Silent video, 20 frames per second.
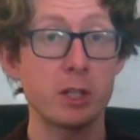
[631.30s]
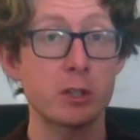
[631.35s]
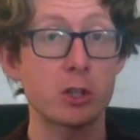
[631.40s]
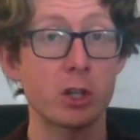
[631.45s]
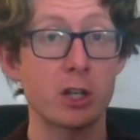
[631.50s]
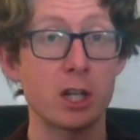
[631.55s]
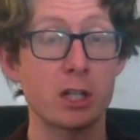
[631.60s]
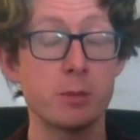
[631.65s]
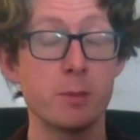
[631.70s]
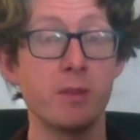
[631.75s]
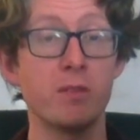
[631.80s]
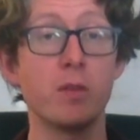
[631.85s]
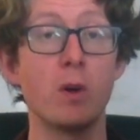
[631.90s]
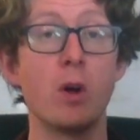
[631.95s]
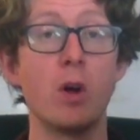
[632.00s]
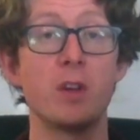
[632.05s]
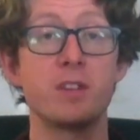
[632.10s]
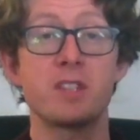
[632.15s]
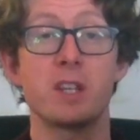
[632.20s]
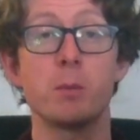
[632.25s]
turned out to be
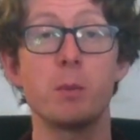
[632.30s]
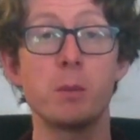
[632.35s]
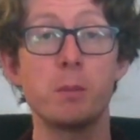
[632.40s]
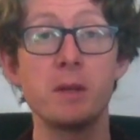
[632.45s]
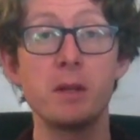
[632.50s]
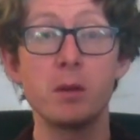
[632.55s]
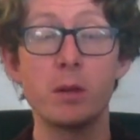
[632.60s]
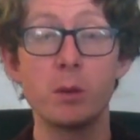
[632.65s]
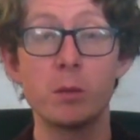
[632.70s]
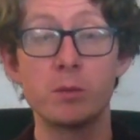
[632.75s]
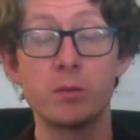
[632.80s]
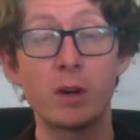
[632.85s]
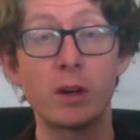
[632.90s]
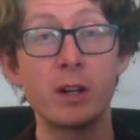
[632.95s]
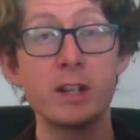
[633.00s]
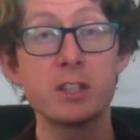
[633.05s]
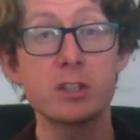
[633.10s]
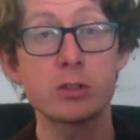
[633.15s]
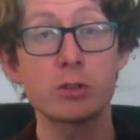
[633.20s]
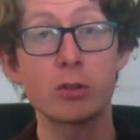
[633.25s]
false, it would be
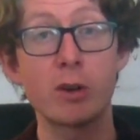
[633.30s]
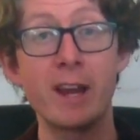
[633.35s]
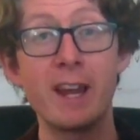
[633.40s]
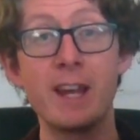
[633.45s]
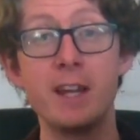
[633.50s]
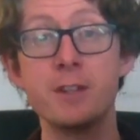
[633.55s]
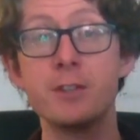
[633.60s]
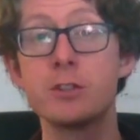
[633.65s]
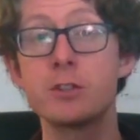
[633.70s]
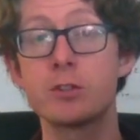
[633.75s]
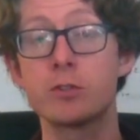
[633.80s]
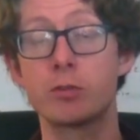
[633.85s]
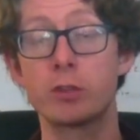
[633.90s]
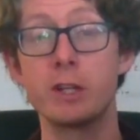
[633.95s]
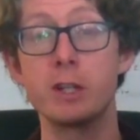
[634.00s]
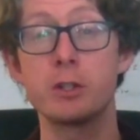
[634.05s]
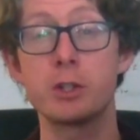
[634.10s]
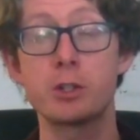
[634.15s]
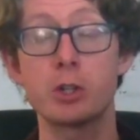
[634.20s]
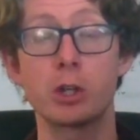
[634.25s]
very strange for
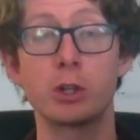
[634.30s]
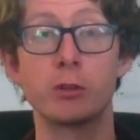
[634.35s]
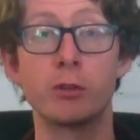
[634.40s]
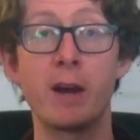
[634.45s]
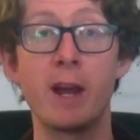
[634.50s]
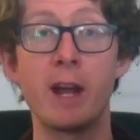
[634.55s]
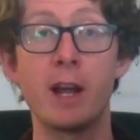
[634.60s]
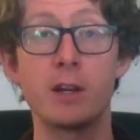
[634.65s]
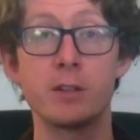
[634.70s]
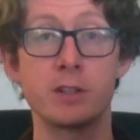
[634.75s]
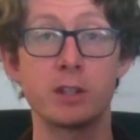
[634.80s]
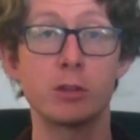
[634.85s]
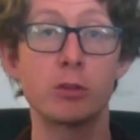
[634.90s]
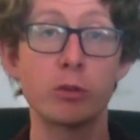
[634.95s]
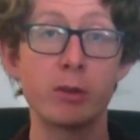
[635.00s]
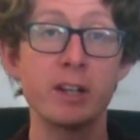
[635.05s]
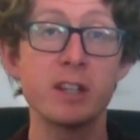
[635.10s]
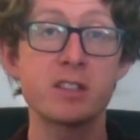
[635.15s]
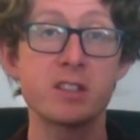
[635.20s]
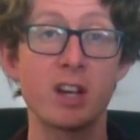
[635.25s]
you to turn around and
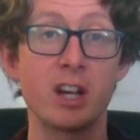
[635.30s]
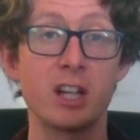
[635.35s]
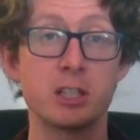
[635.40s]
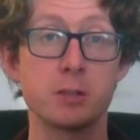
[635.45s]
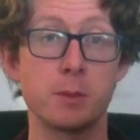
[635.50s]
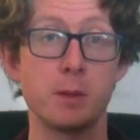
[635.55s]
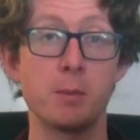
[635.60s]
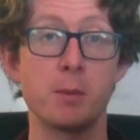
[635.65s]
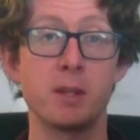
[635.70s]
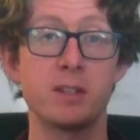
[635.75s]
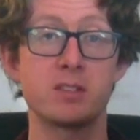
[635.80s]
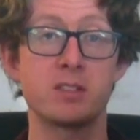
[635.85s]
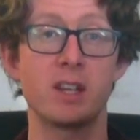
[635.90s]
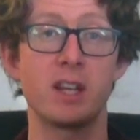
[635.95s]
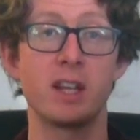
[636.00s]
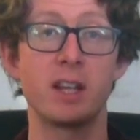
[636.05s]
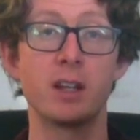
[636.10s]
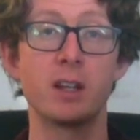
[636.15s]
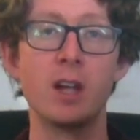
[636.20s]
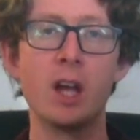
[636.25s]
criticize me by
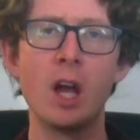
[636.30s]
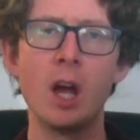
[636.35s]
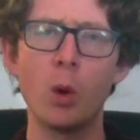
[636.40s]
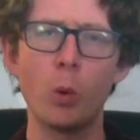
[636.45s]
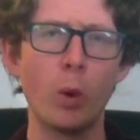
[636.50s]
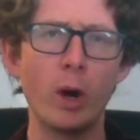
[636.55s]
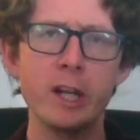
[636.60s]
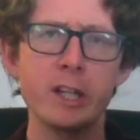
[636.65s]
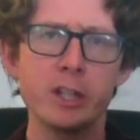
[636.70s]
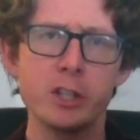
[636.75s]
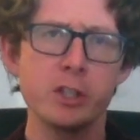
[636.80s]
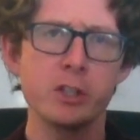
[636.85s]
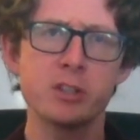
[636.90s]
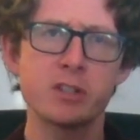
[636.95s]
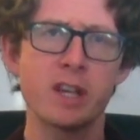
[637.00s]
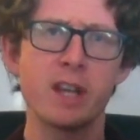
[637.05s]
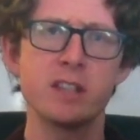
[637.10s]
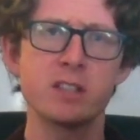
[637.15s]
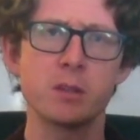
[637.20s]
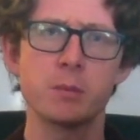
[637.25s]
saying, why did you
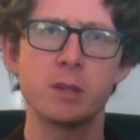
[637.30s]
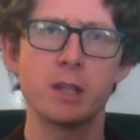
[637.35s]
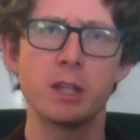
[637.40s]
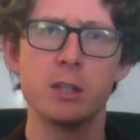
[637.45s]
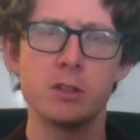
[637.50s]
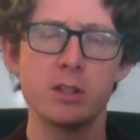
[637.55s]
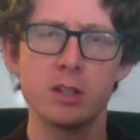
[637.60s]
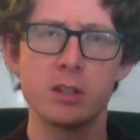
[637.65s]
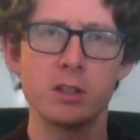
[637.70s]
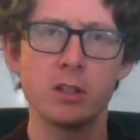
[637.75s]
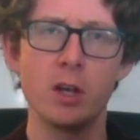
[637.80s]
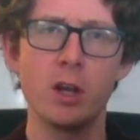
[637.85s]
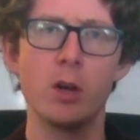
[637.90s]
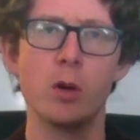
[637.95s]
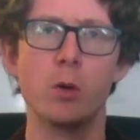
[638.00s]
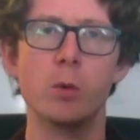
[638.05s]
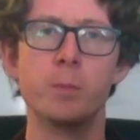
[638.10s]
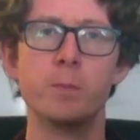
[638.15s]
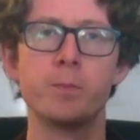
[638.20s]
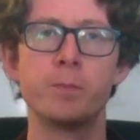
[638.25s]
say something you didn't
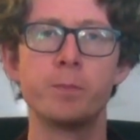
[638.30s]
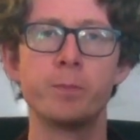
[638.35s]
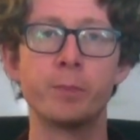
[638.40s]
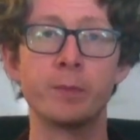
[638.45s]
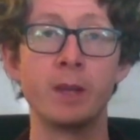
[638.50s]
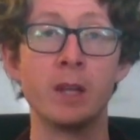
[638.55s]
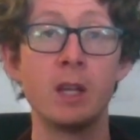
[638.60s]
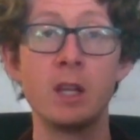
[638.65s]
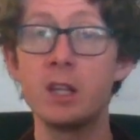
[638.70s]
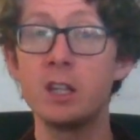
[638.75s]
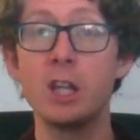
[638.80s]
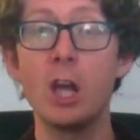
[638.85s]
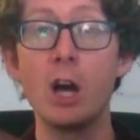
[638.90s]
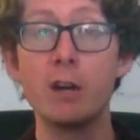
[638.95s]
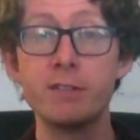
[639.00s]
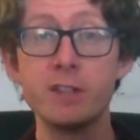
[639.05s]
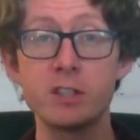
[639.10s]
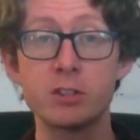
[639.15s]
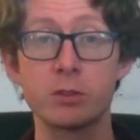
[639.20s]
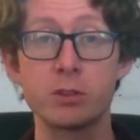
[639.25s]
know? The
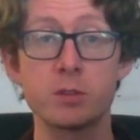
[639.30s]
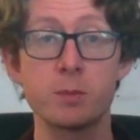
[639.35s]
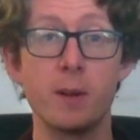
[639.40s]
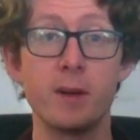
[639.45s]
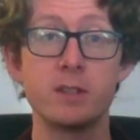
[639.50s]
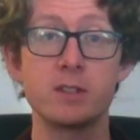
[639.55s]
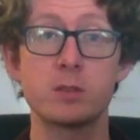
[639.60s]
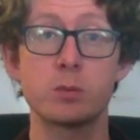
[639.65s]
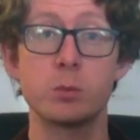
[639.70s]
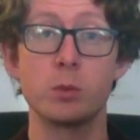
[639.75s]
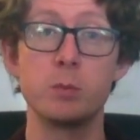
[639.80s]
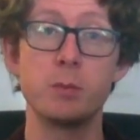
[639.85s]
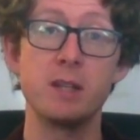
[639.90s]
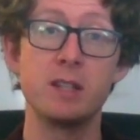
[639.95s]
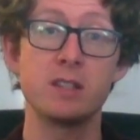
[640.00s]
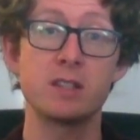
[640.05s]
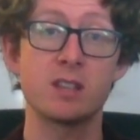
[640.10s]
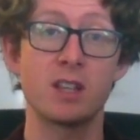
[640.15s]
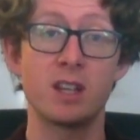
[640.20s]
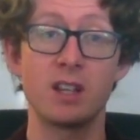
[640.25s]
obvious response would be to
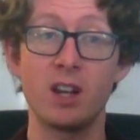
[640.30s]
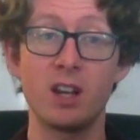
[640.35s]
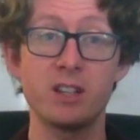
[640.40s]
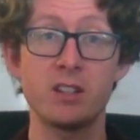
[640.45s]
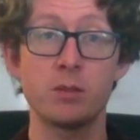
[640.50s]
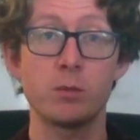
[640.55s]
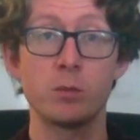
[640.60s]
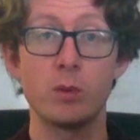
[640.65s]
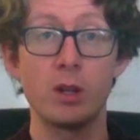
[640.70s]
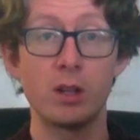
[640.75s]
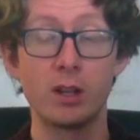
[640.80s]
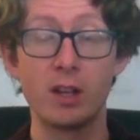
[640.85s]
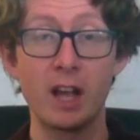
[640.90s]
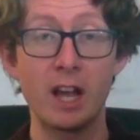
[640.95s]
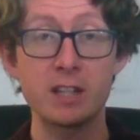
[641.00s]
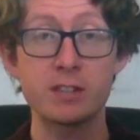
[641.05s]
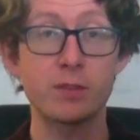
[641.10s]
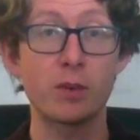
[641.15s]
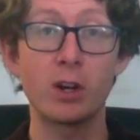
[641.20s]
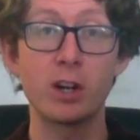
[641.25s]
say, well,
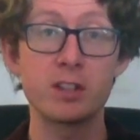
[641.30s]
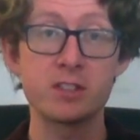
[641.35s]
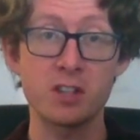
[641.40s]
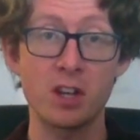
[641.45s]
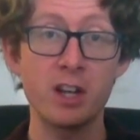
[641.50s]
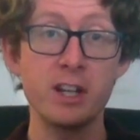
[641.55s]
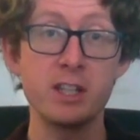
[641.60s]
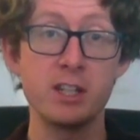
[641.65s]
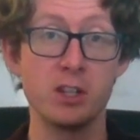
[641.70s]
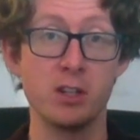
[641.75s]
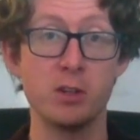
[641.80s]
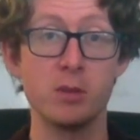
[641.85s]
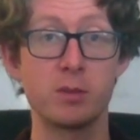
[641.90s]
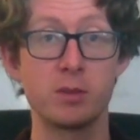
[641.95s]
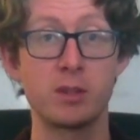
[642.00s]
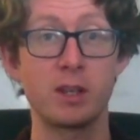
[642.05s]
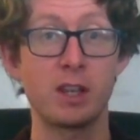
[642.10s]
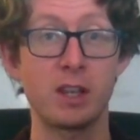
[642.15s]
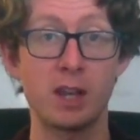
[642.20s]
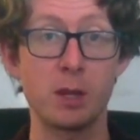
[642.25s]
as far as I knew,
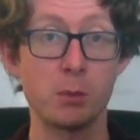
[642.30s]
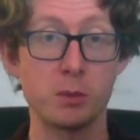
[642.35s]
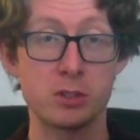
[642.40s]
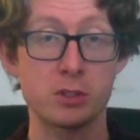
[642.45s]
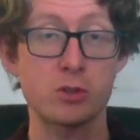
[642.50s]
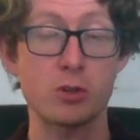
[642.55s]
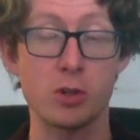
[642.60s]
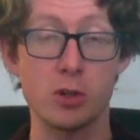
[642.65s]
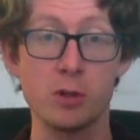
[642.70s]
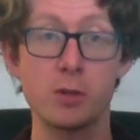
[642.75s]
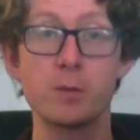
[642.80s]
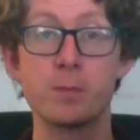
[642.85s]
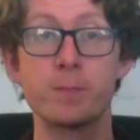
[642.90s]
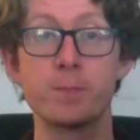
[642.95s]
it was true.